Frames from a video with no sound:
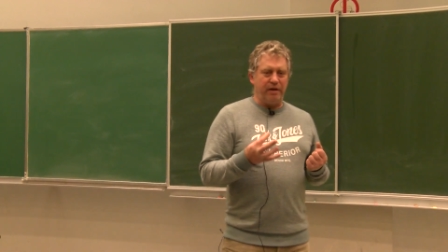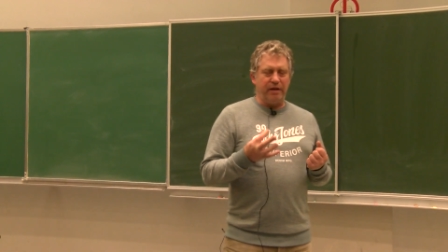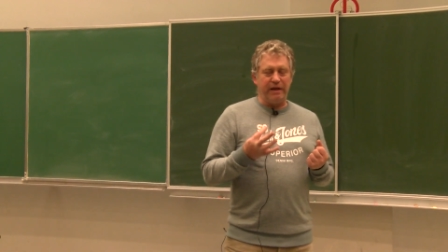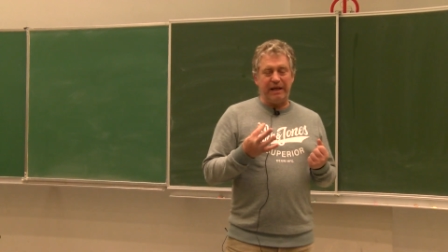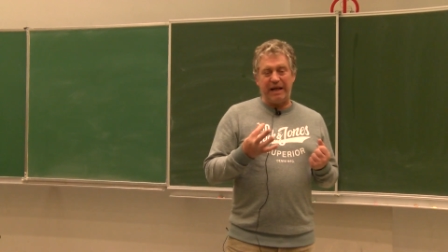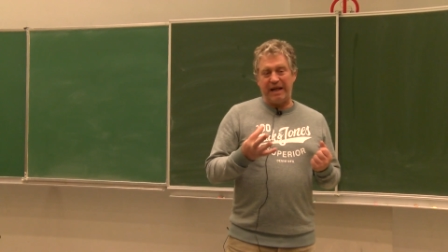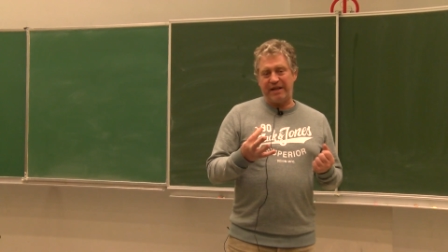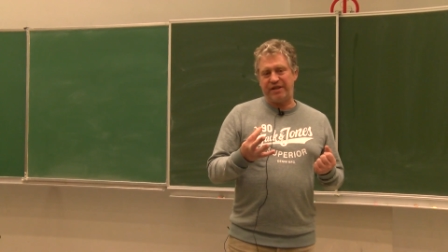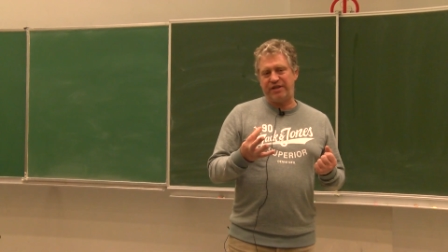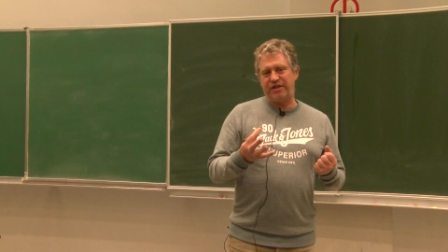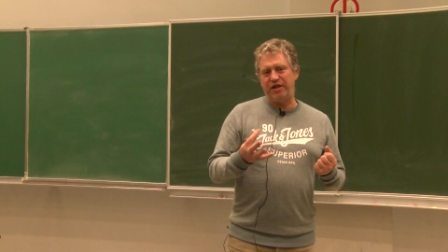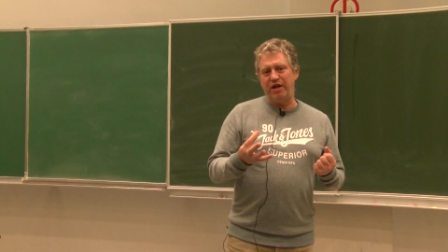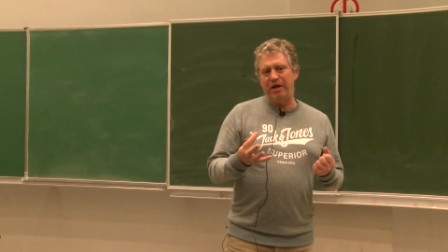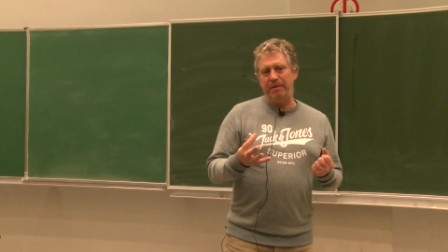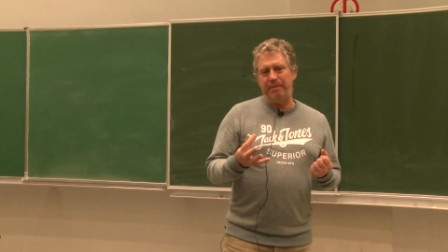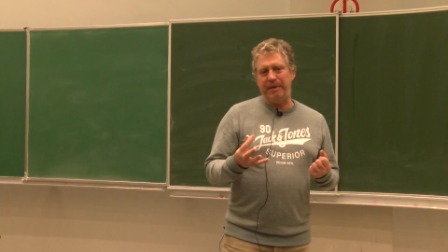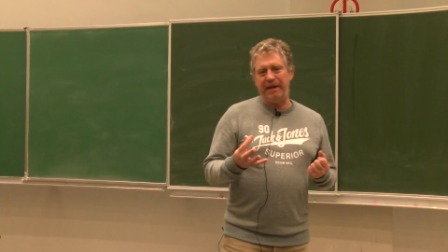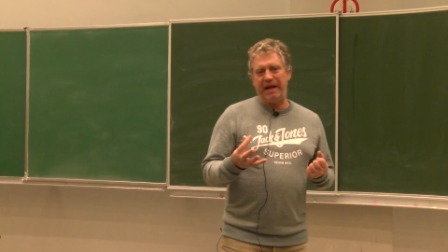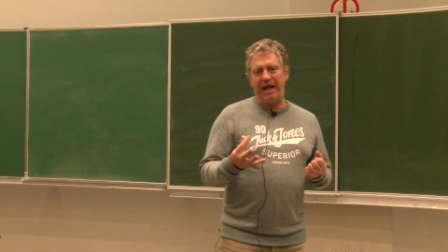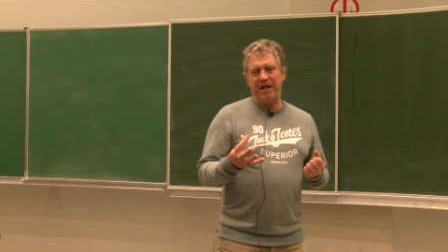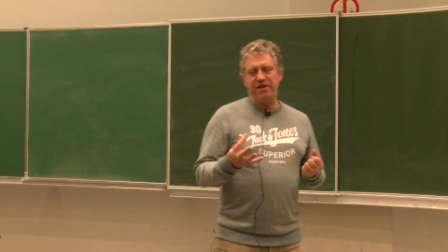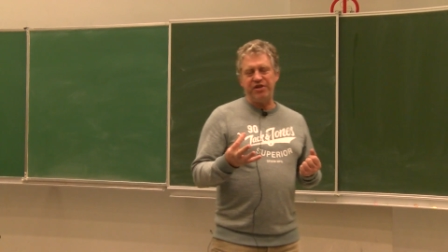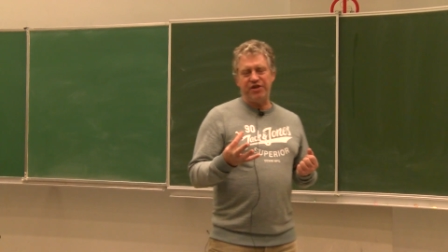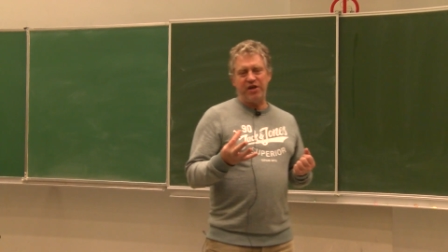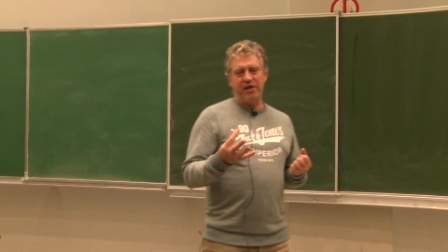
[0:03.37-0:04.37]
gas
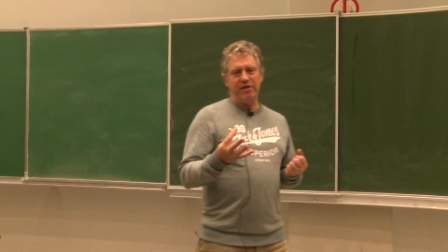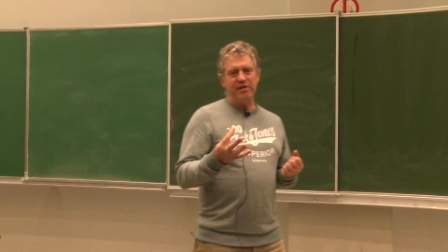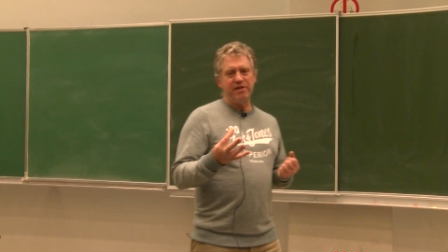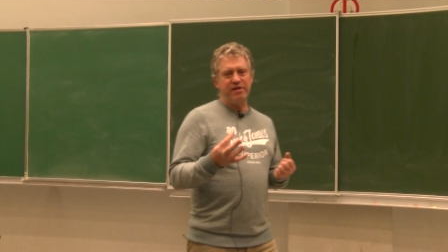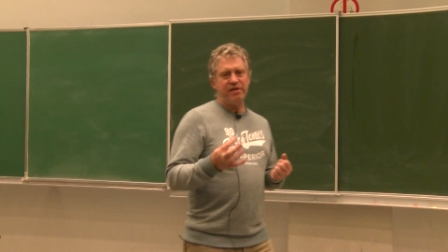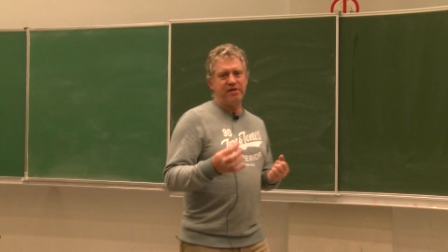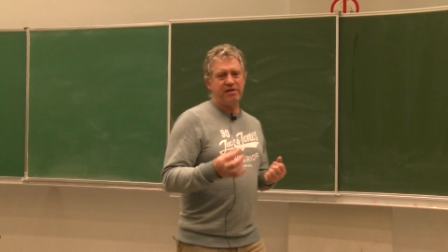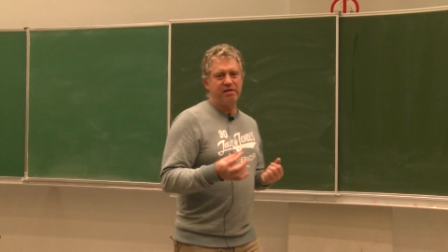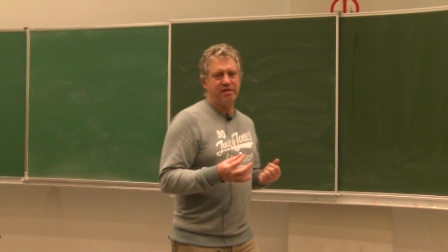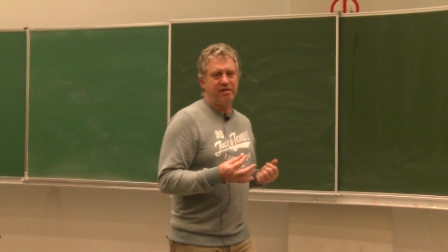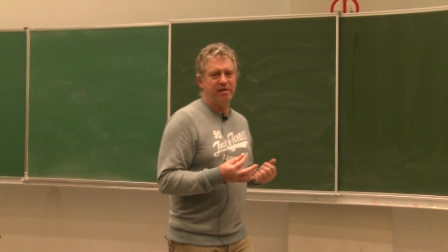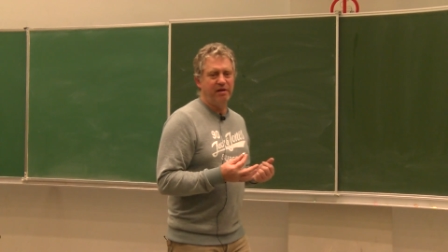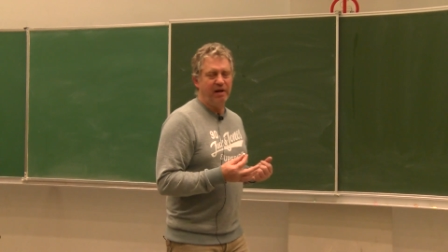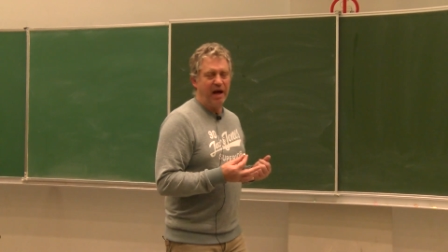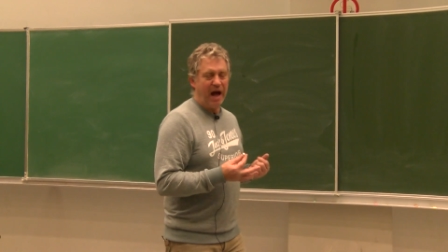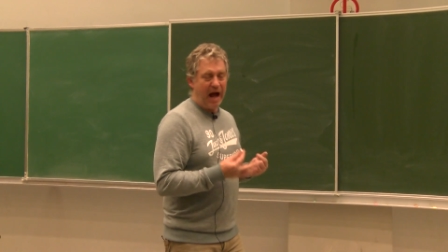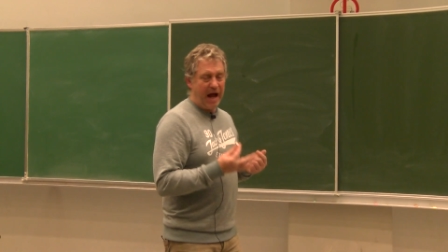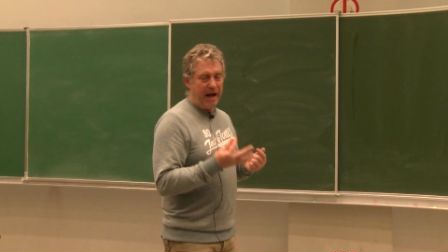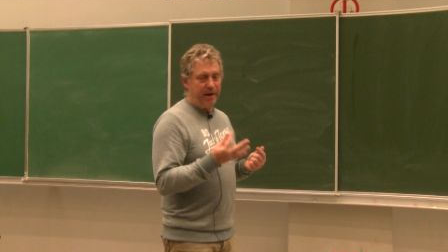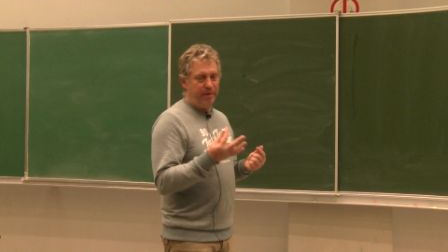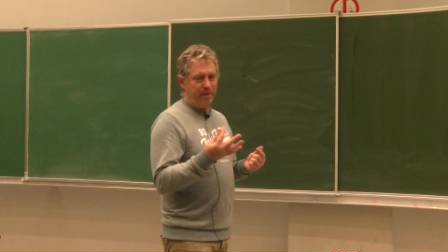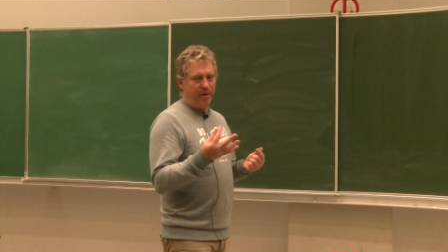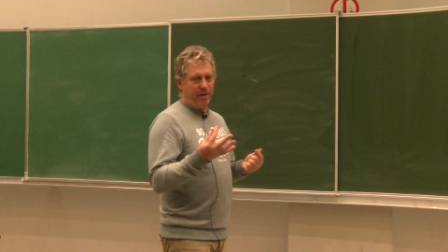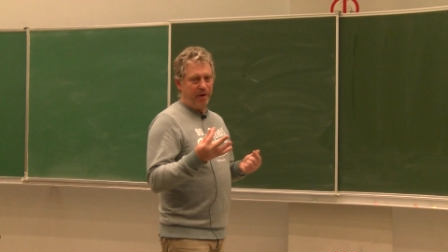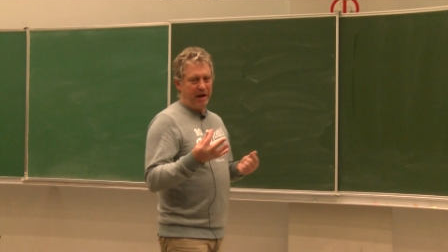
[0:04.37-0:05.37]
turbine engines,
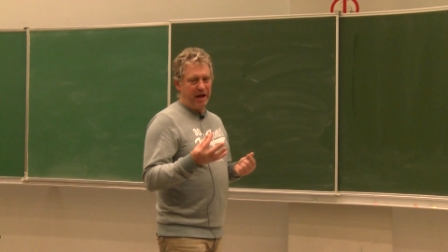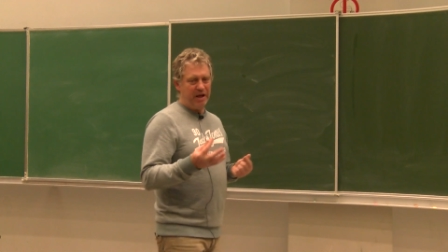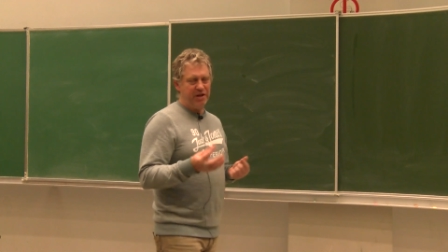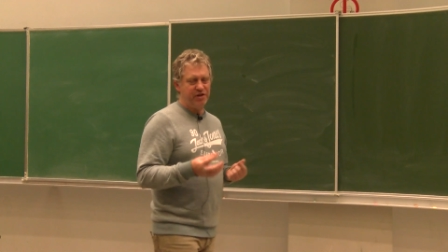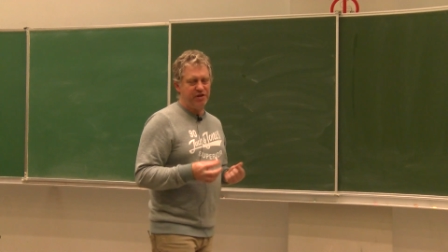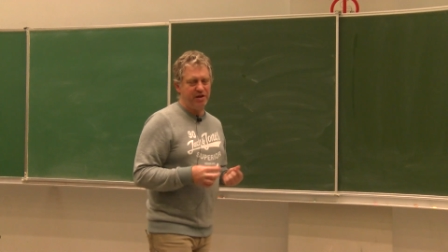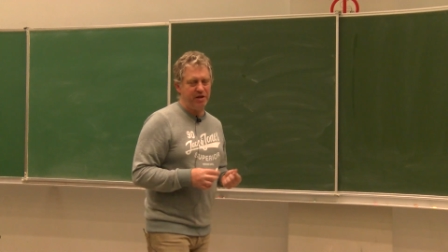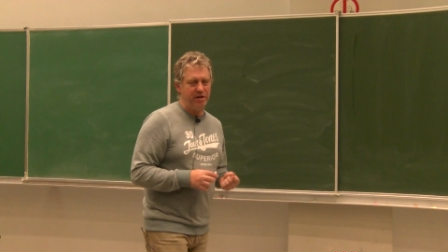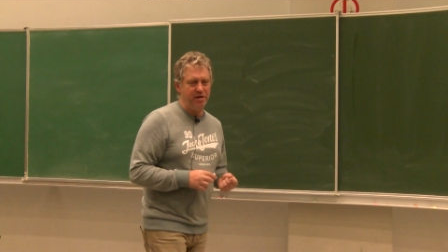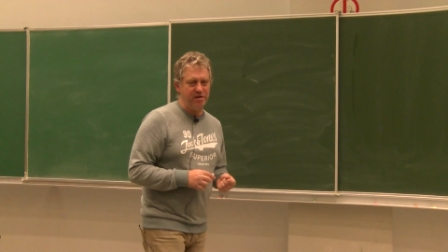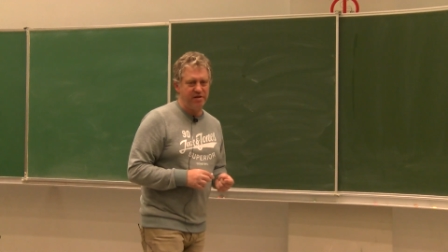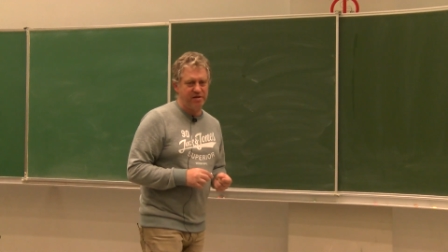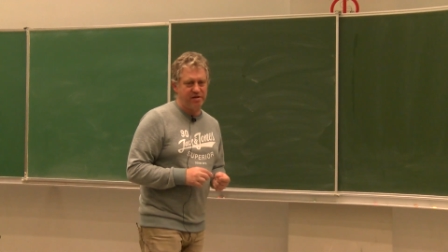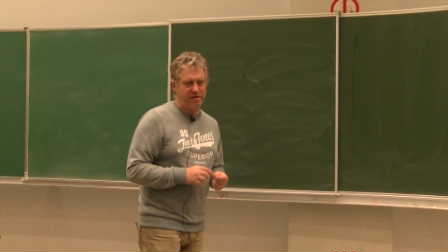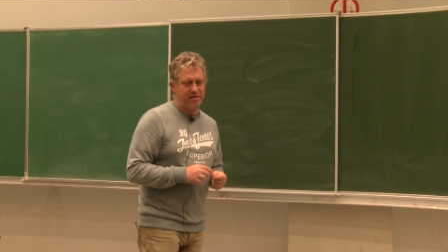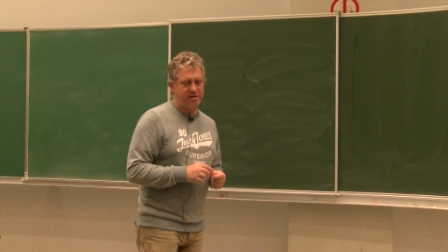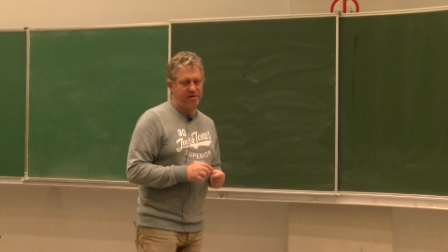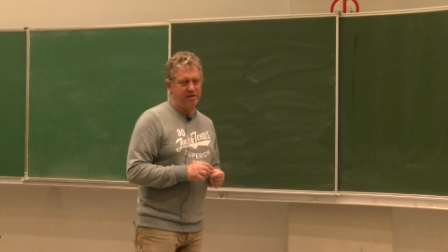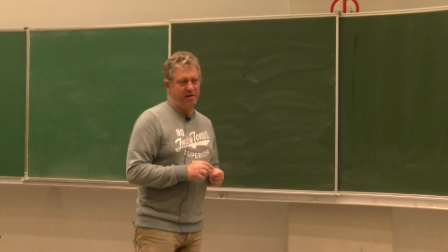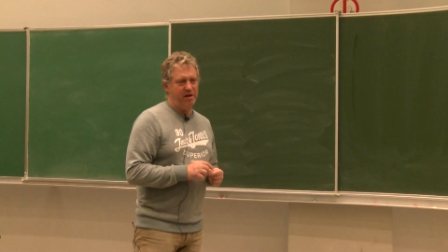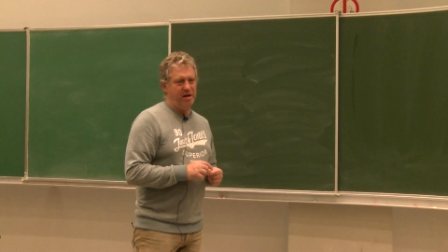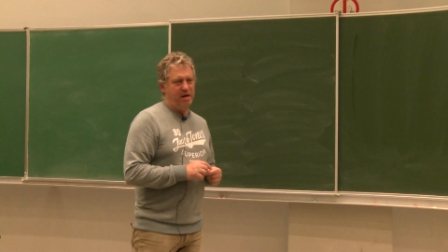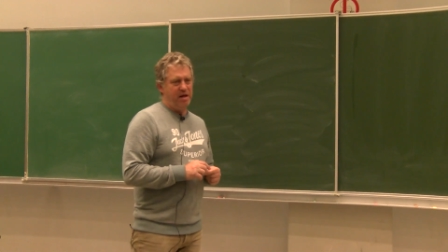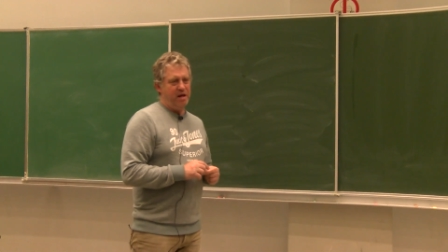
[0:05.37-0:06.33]
aero engines,